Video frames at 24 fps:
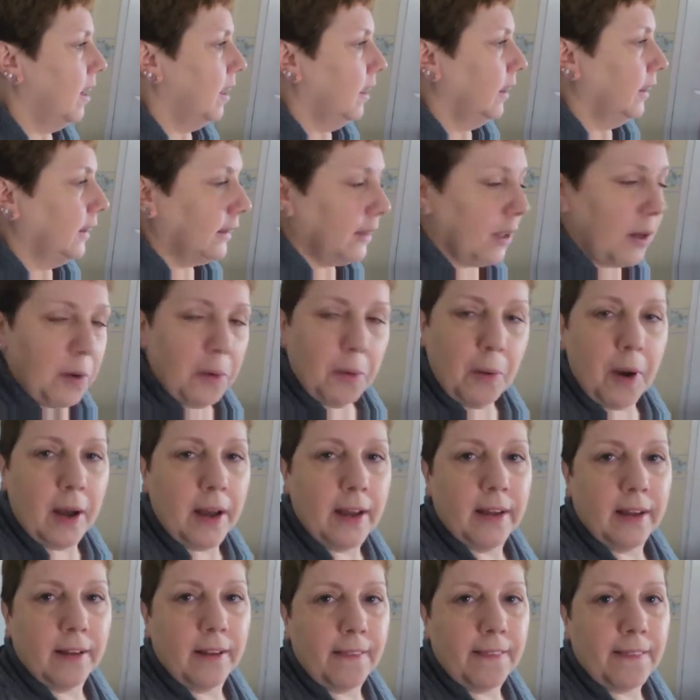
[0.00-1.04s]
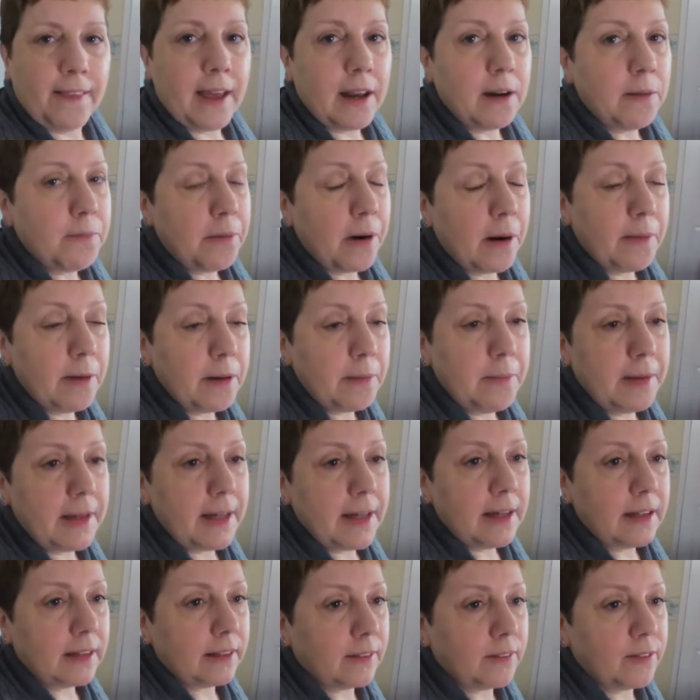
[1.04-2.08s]
So that'll probably be
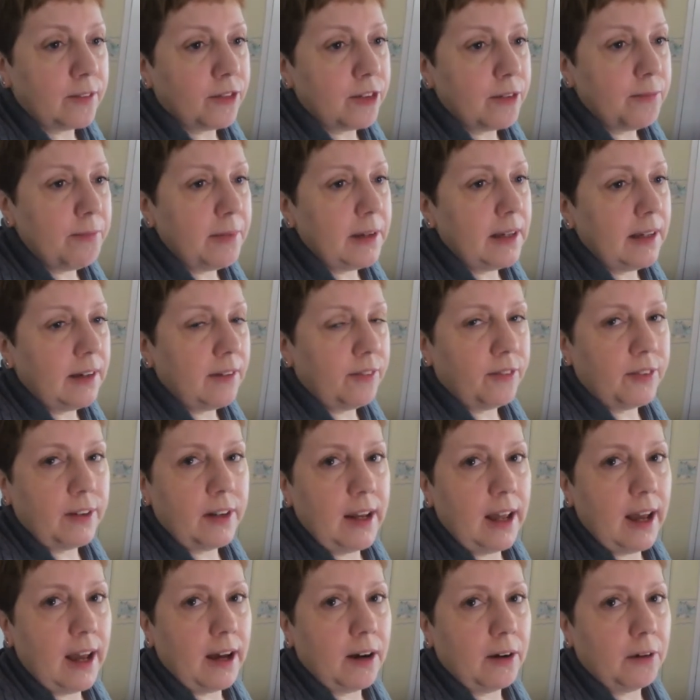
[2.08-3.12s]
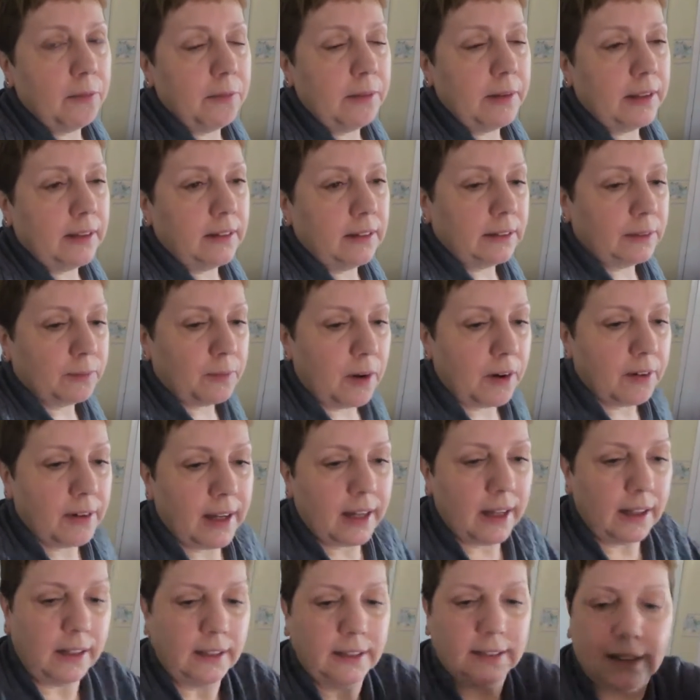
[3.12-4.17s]
it for me for now, because while
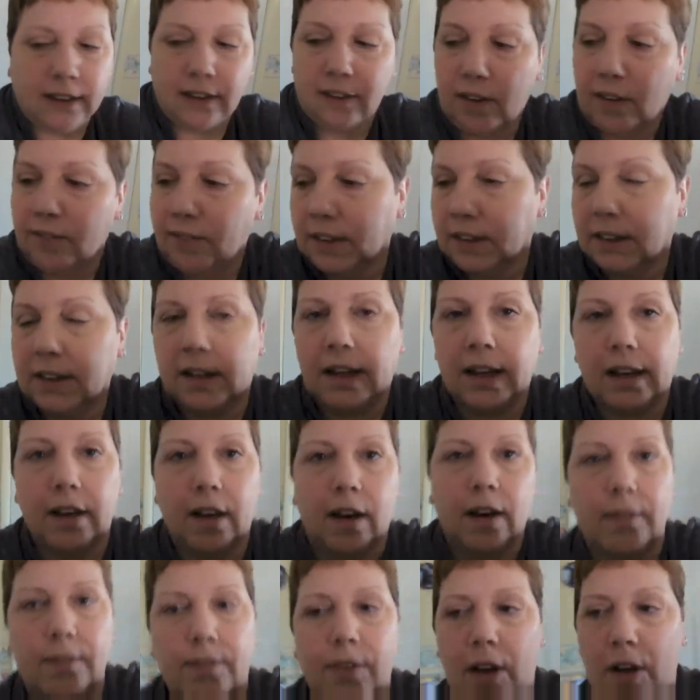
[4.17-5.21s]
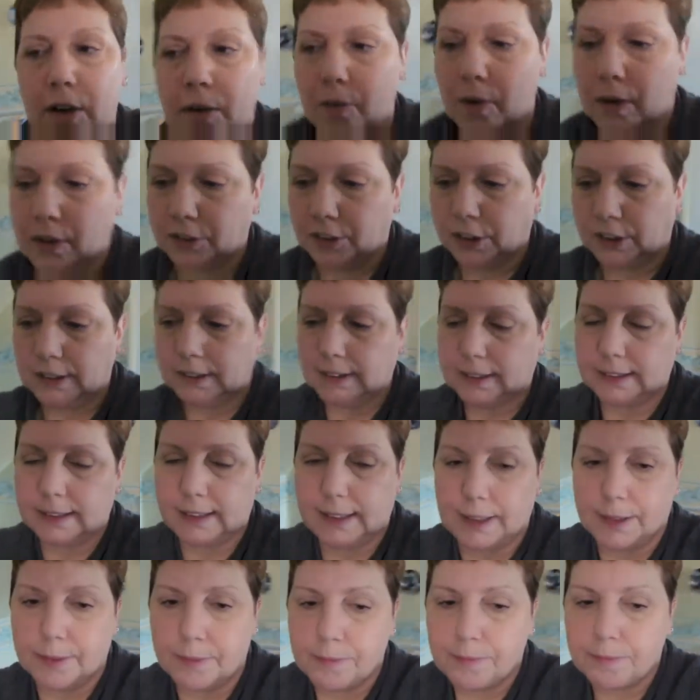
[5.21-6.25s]
Katie's here, obviously I can't vlog while she's
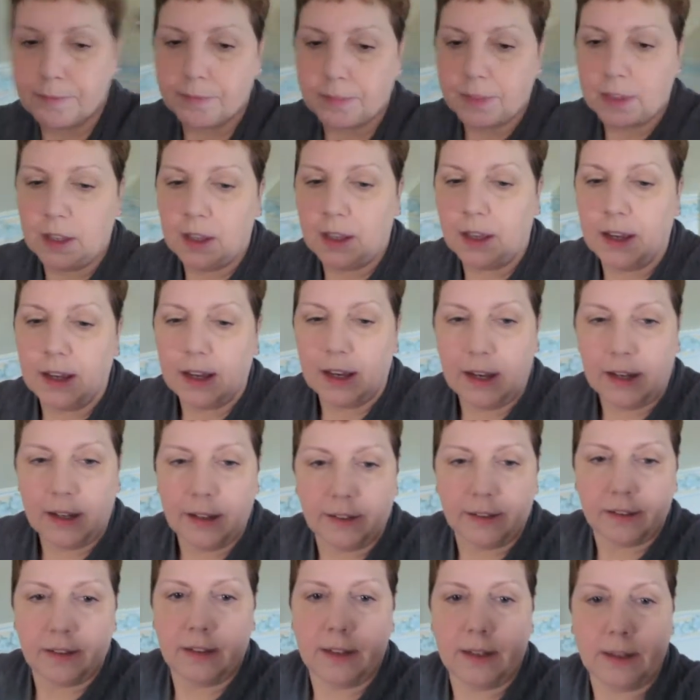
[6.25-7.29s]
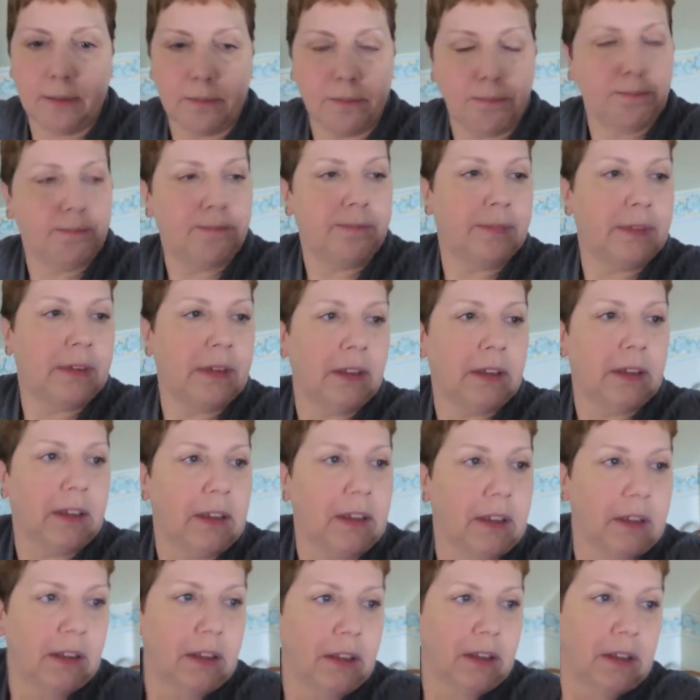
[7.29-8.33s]
here. And
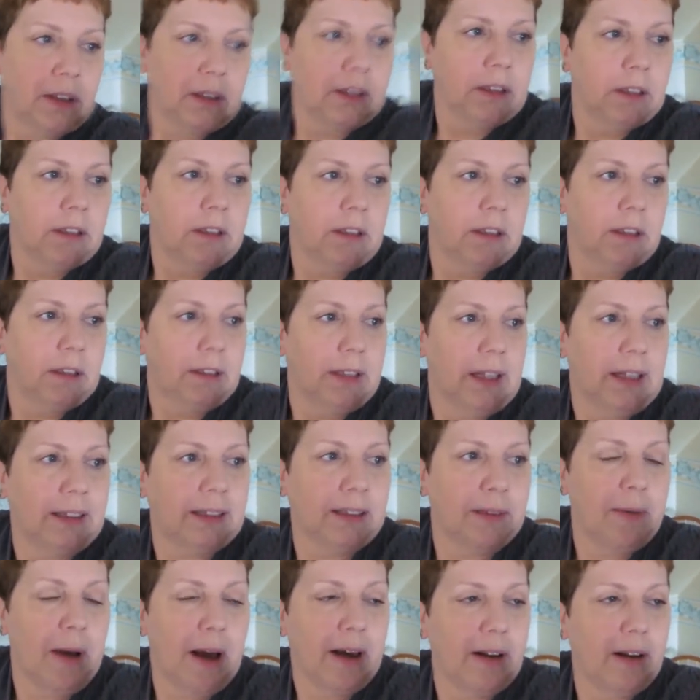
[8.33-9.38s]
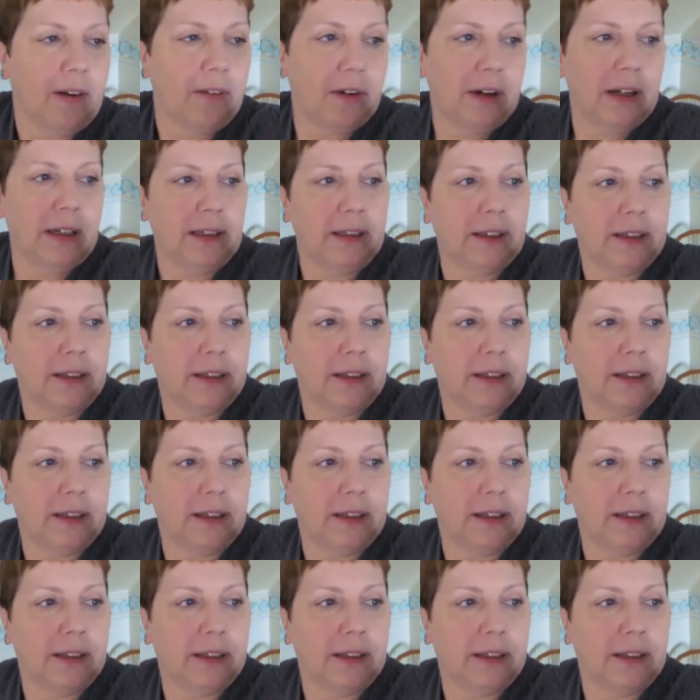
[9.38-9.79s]
that's about it, really.